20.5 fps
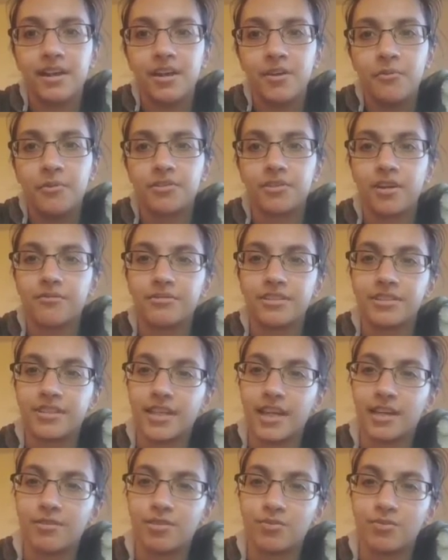when
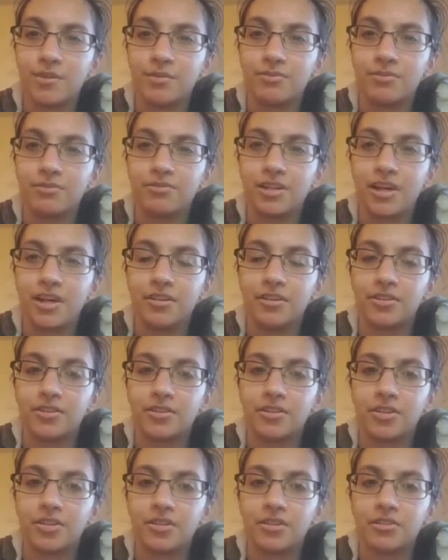oftentimes people of color
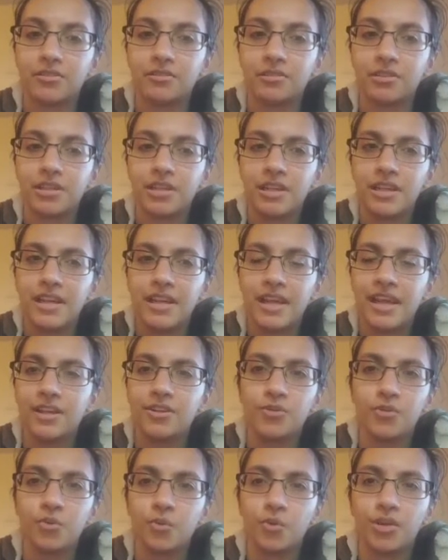are
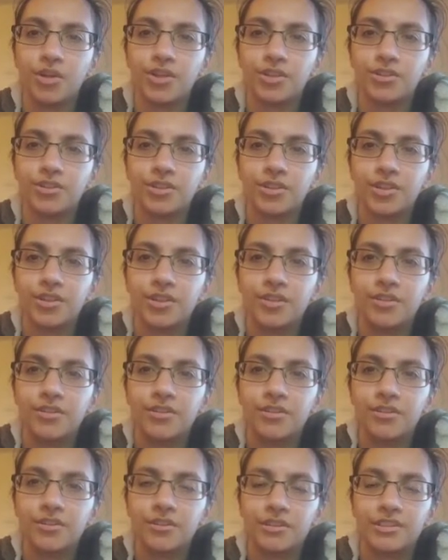ignored
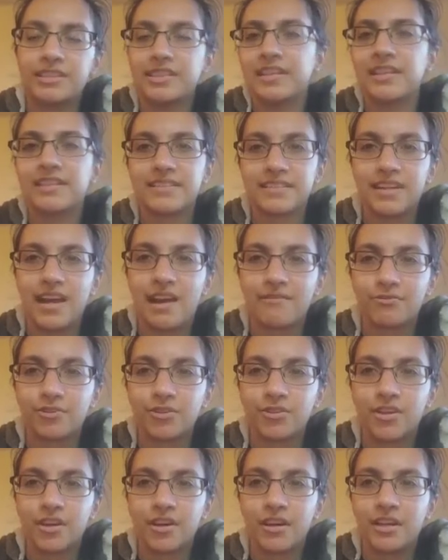or seen as an
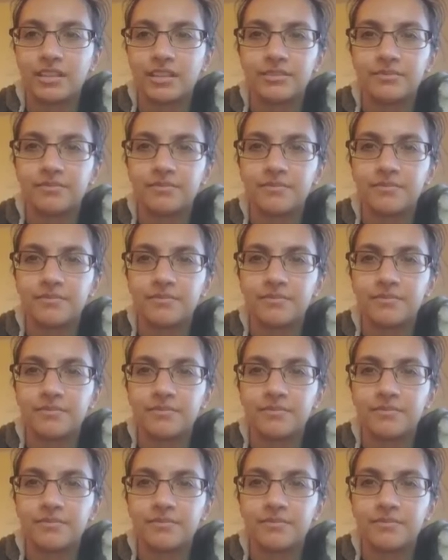afterthought,